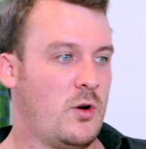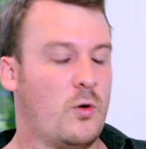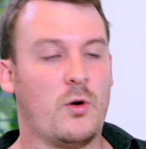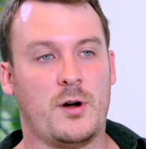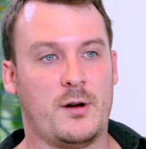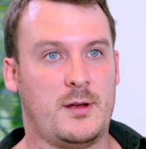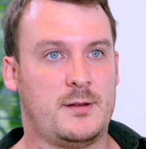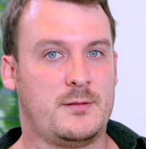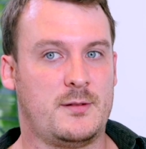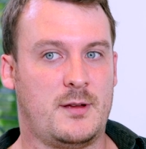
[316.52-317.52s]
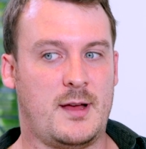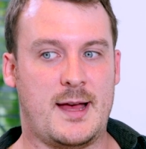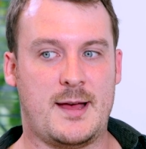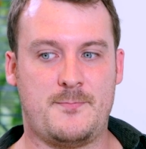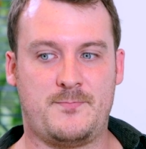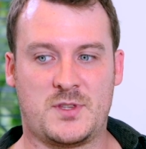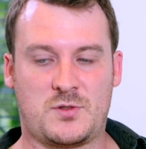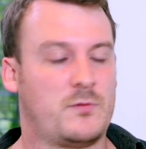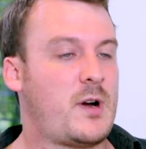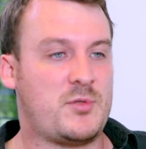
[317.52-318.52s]
or
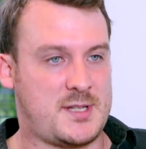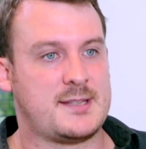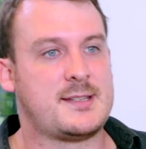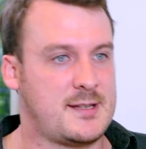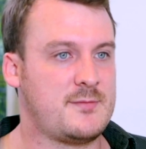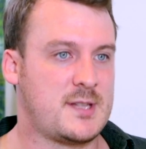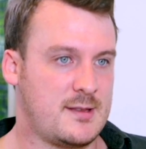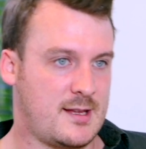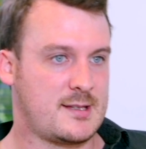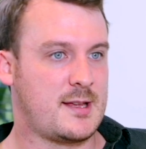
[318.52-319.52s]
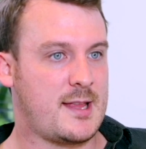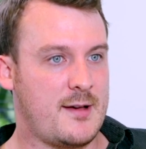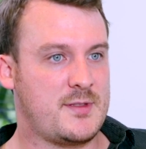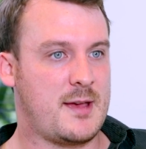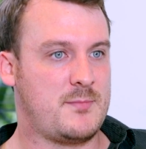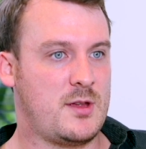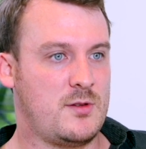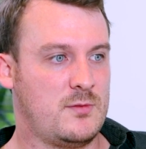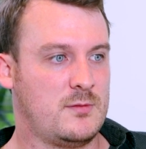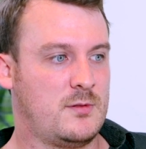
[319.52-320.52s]
sort of representatives and things like that of the MU